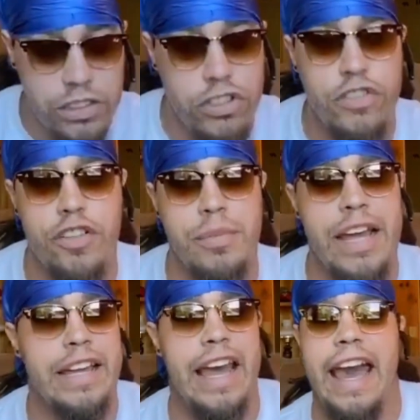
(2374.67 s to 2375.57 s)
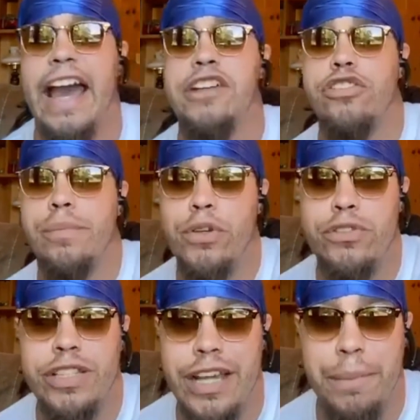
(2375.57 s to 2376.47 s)
Just from, like, an
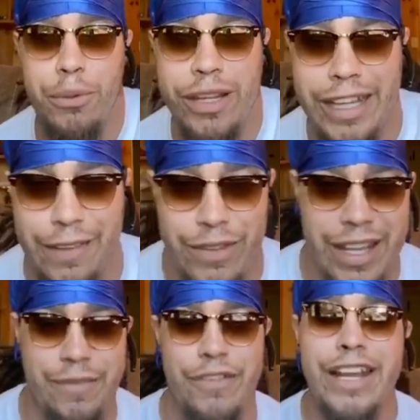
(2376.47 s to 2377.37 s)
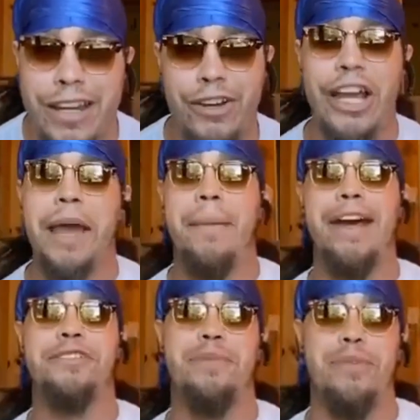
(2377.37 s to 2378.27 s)
attribute standpoint. Like a video game
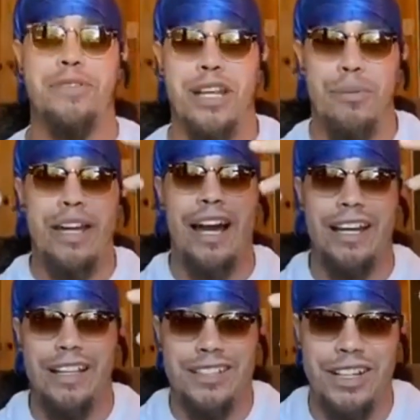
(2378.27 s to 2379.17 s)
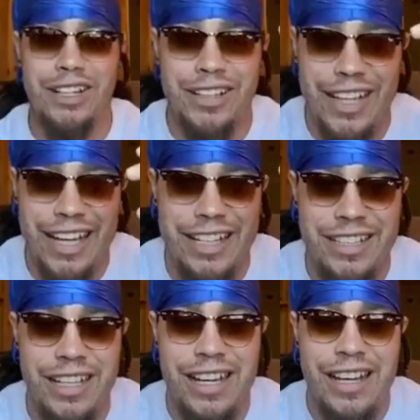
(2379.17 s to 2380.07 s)
attributes. Like, we got certain
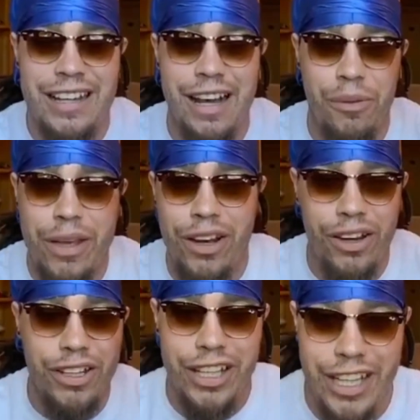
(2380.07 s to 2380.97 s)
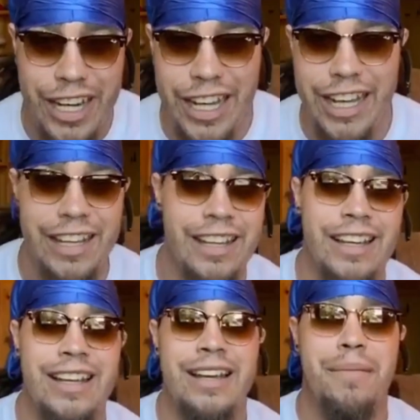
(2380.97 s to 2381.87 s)
things that we all good at,
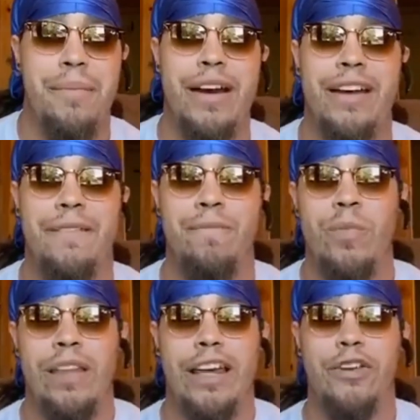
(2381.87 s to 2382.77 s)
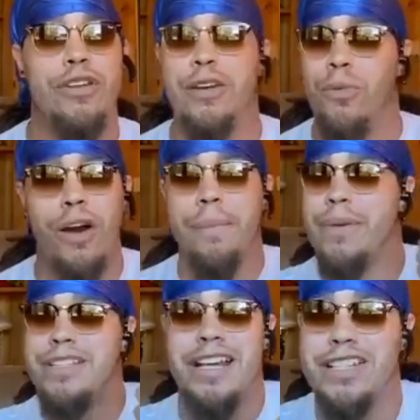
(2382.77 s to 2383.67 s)
but Like, you need one
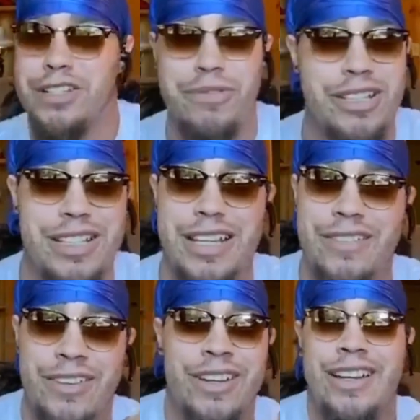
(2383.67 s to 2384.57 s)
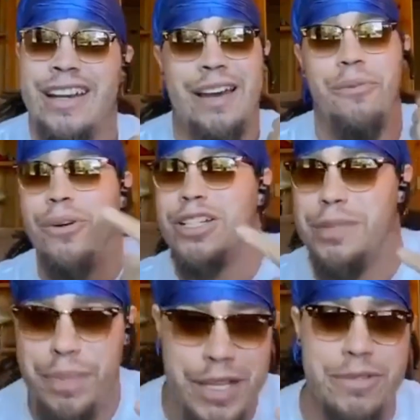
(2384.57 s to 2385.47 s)
possession receiver and one
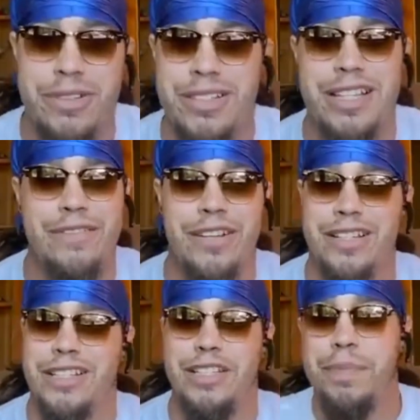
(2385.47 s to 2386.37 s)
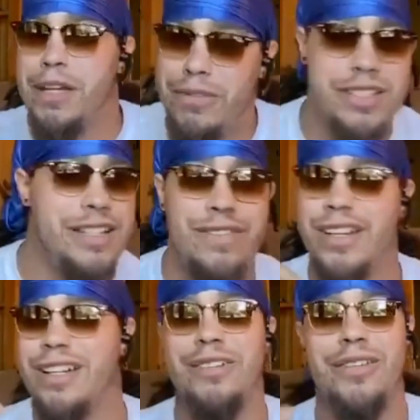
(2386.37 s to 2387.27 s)
speed receiver, because the speed
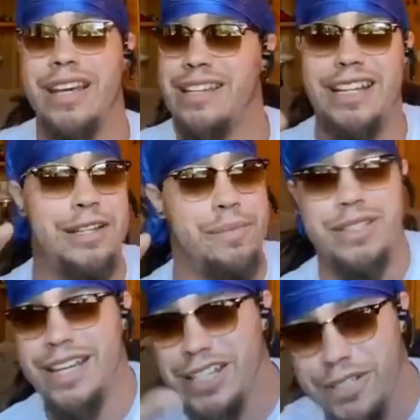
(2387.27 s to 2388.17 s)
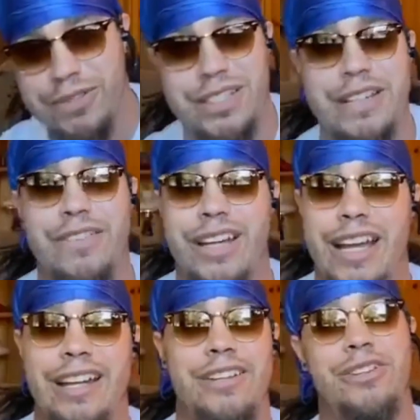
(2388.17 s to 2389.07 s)
receiver can do things that the possession receiver
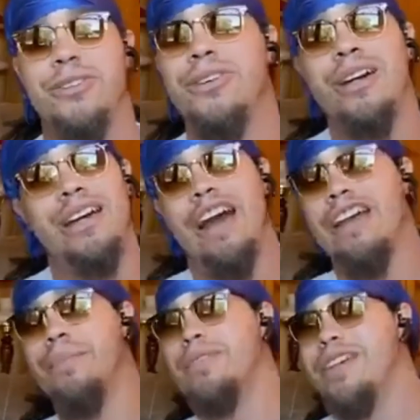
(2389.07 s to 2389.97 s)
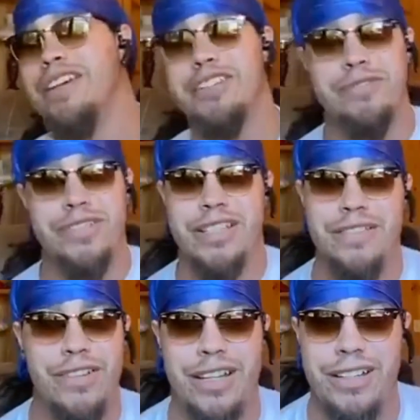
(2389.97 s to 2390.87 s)
can't do, and the possession
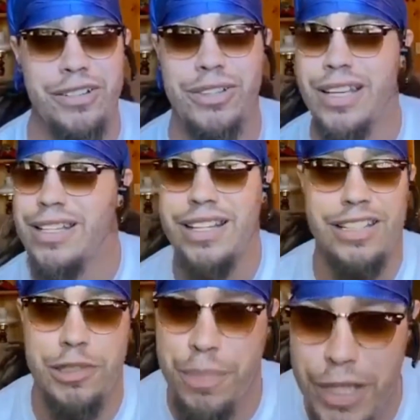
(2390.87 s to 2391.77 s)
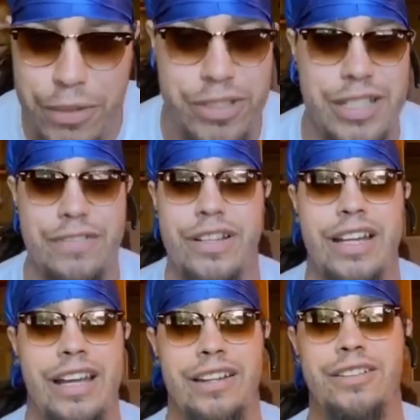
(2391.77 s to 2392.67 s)
receiver can do things that the speed receiver
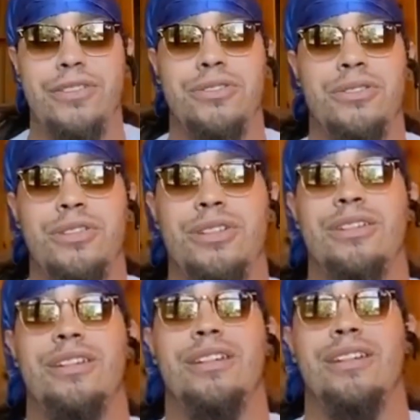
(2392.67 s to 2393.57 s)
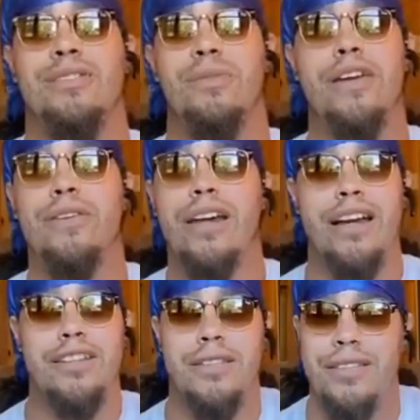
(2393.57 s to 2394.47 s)
can't do. That's why you
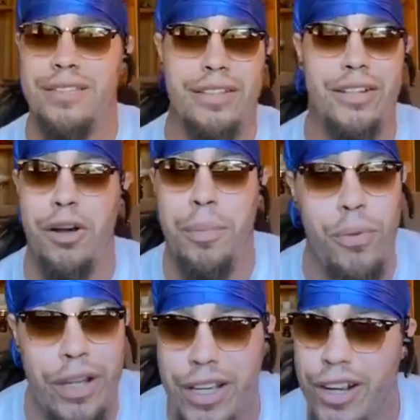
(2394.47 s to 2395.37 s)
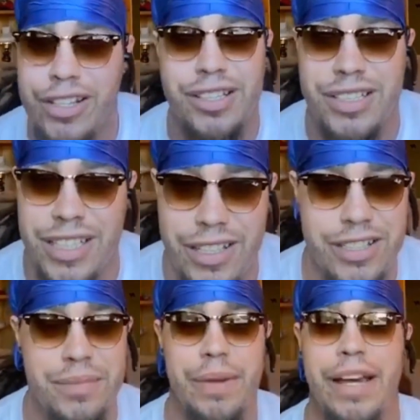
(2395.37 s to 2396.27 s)
got, point guards and
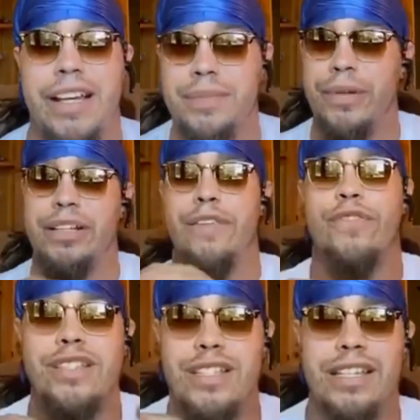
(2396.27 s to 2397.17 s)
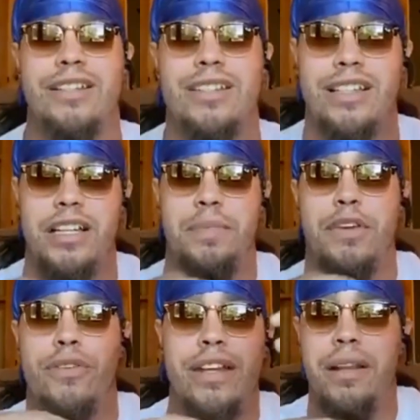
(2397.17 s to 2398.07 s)
centers in basketball, different skill sets,
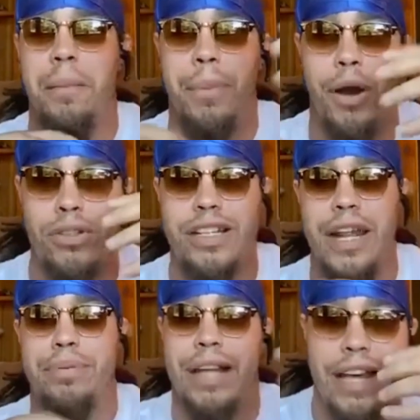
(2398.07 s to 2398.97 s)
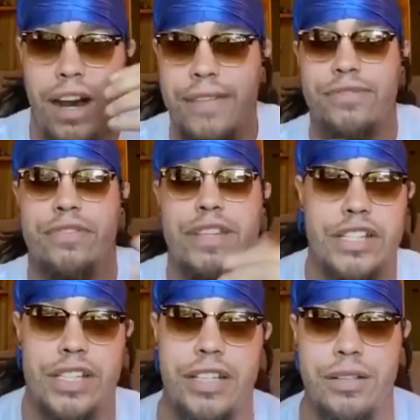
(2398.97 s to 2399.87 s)
but you need them both, and they play off of
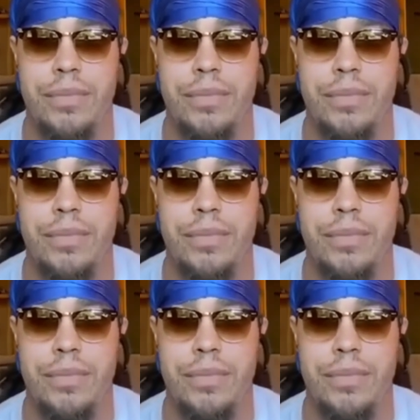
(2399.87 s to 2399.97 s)
each other,